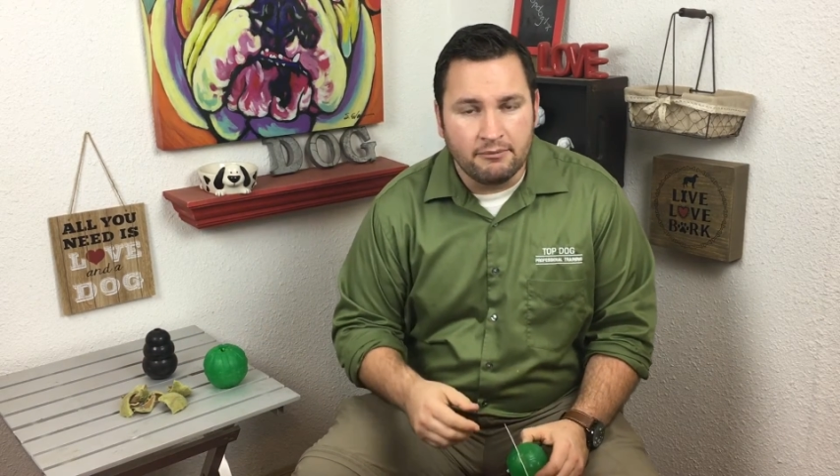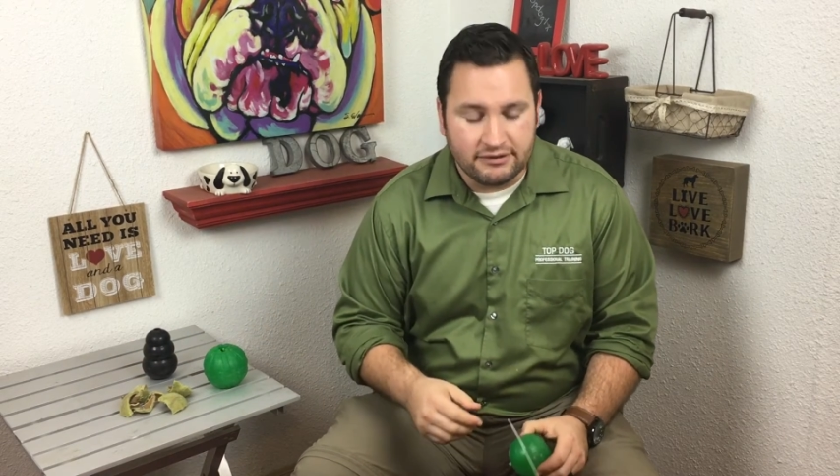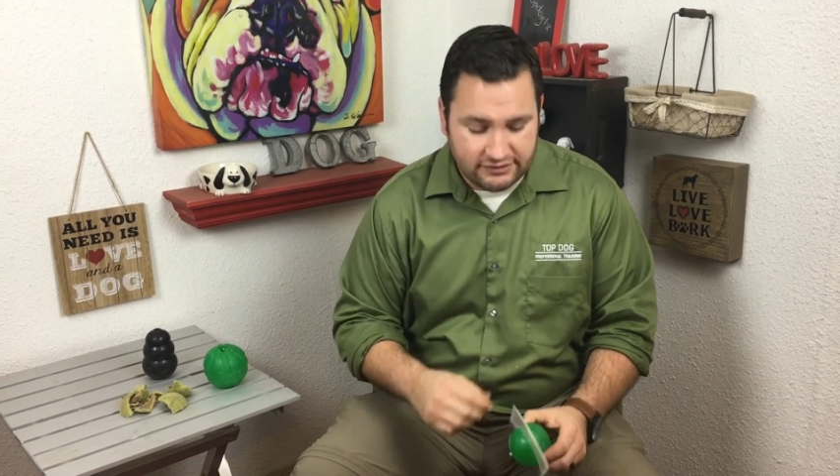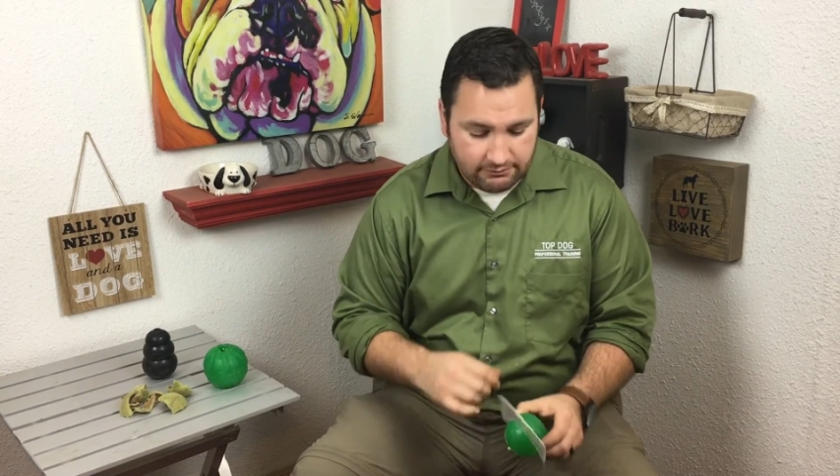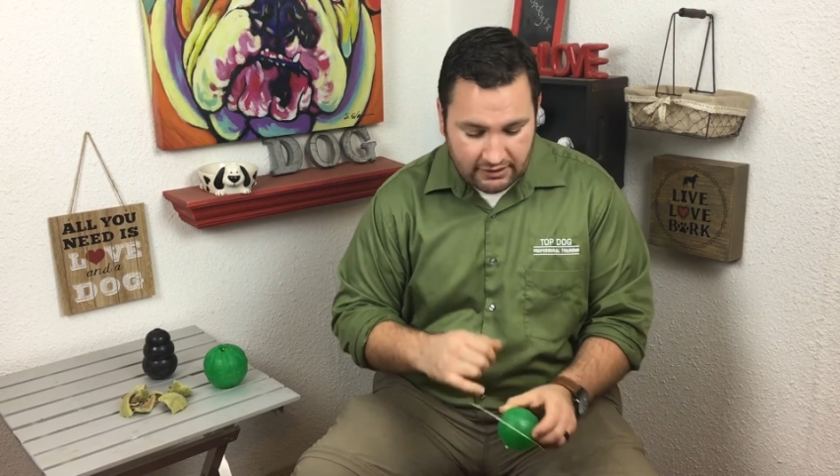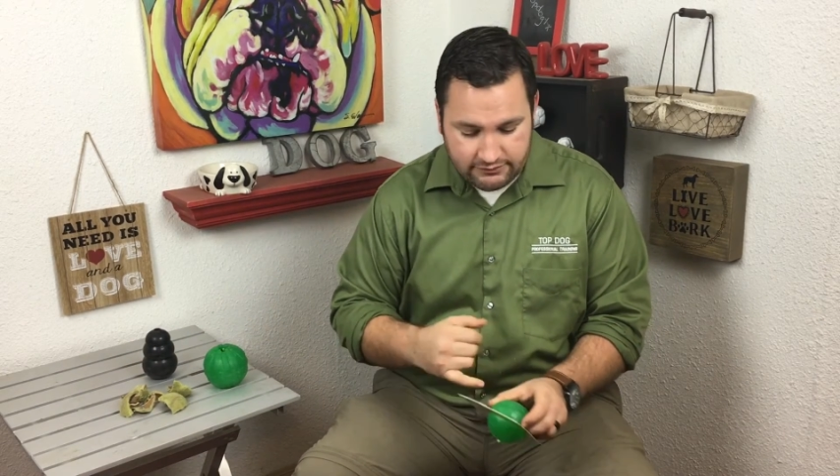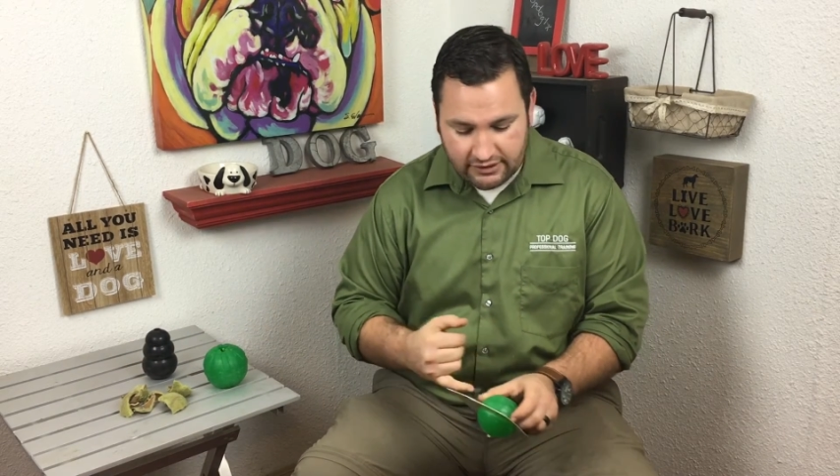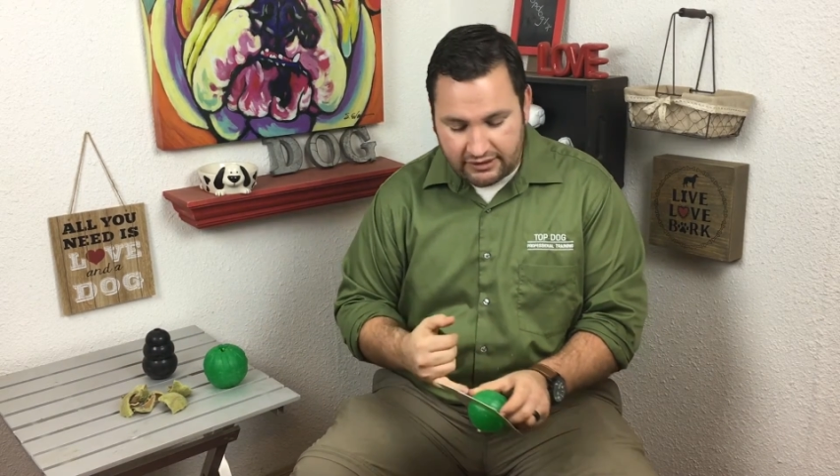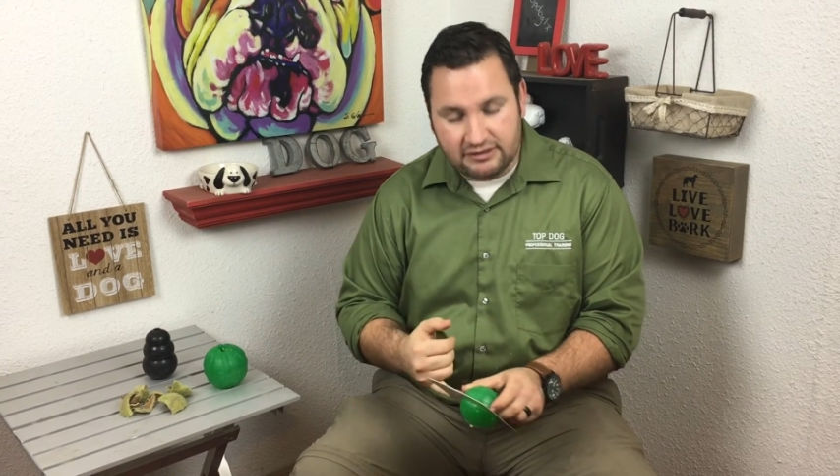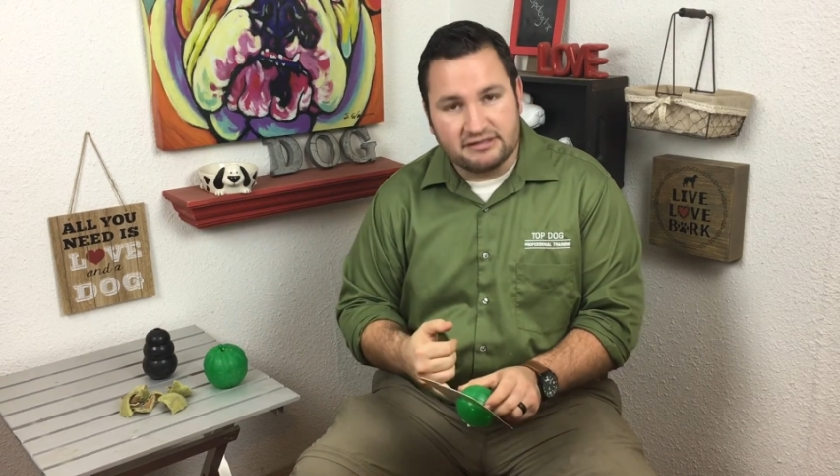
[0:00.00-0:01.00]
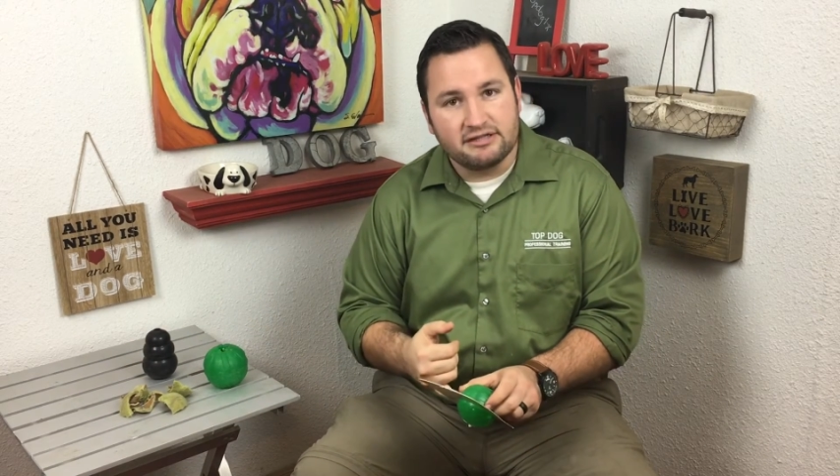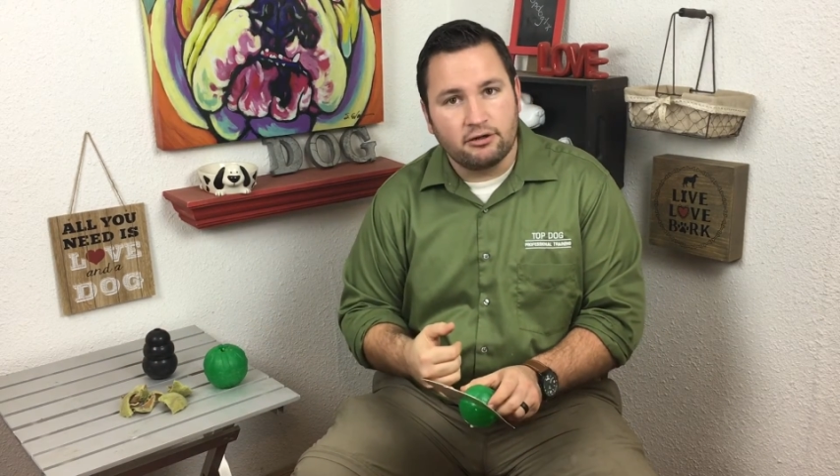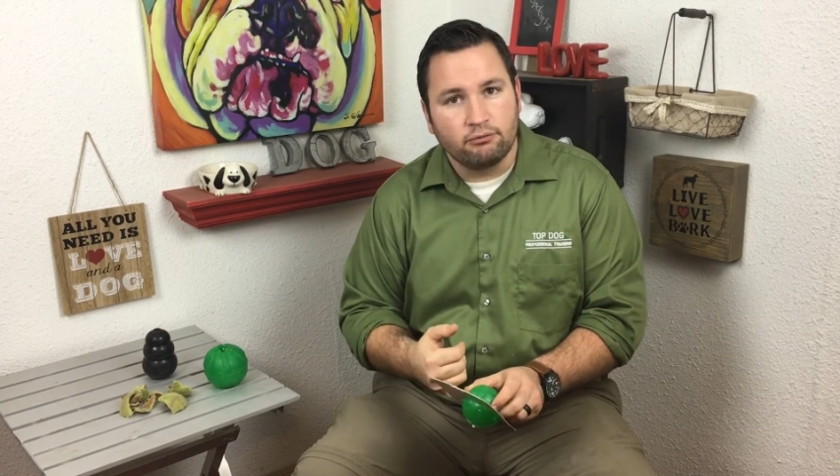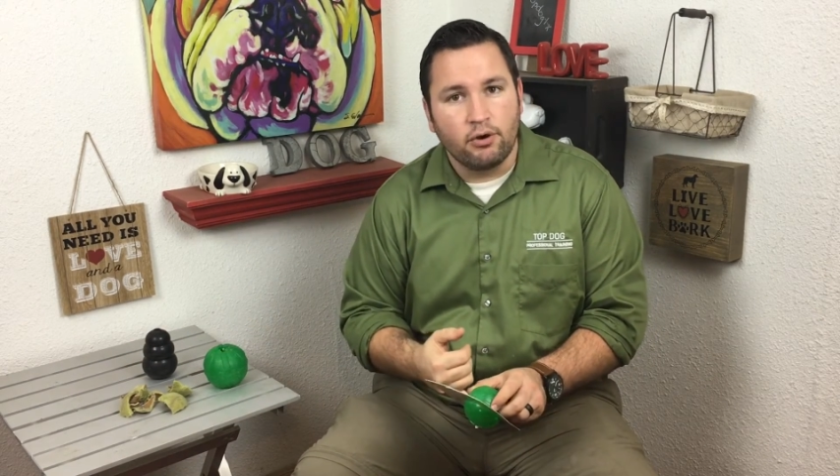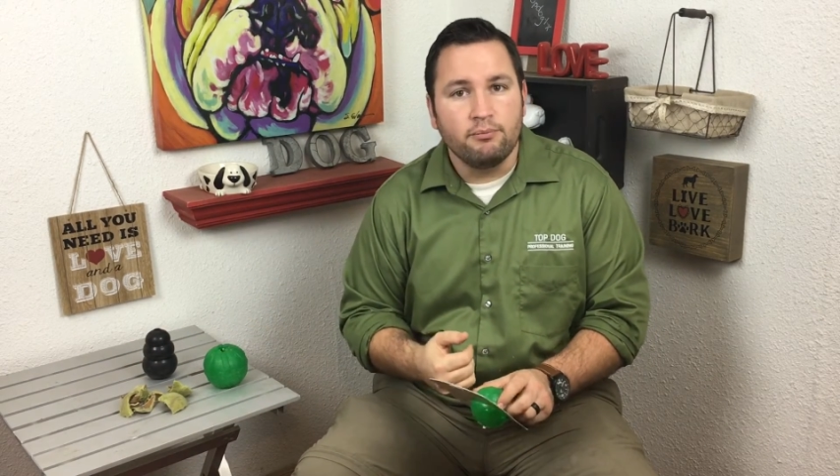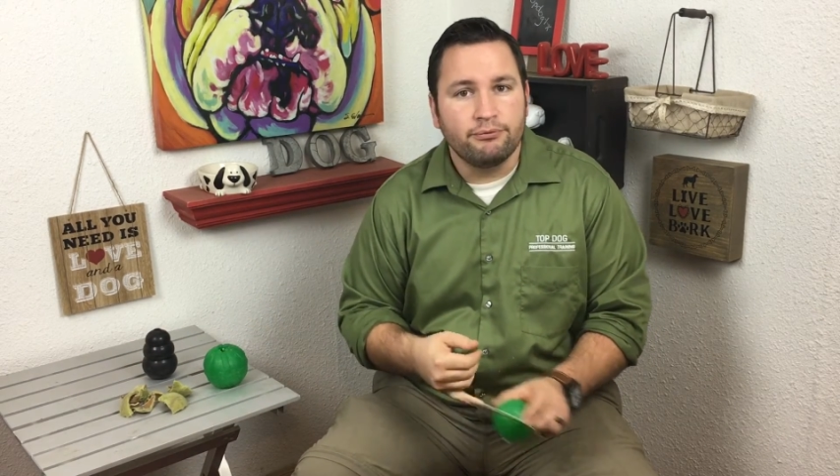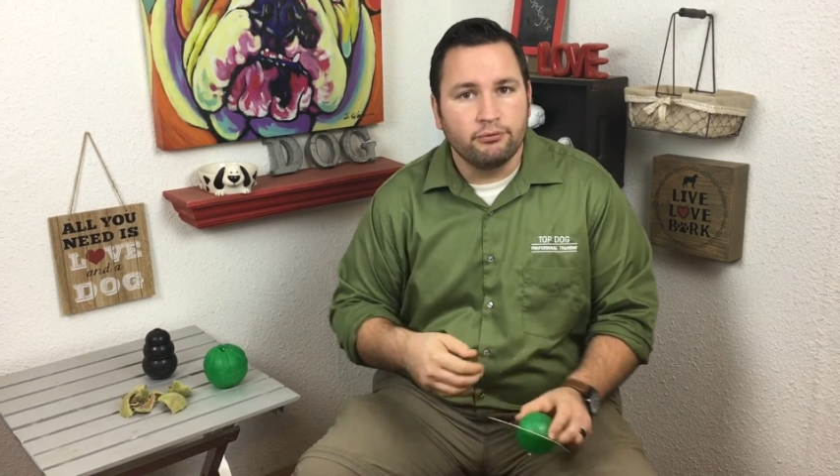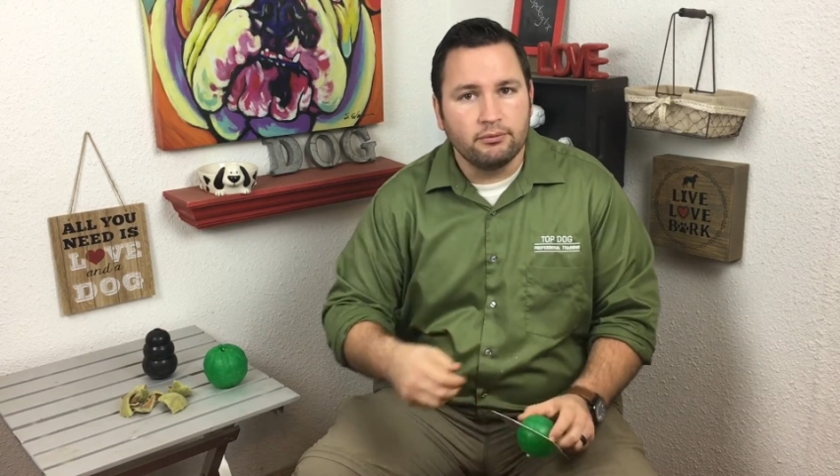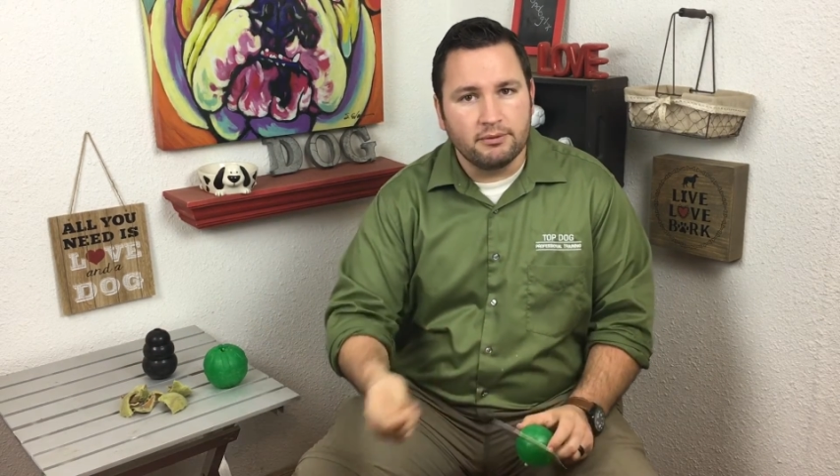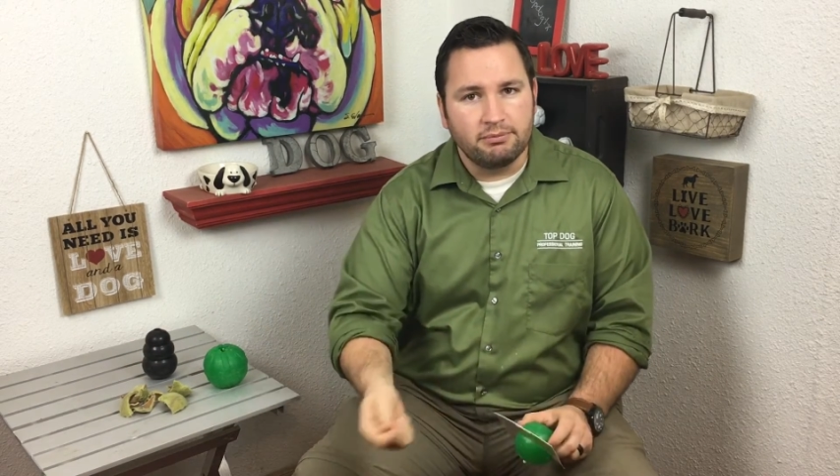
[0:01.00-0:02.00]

Sometimes I like to stick a rope through them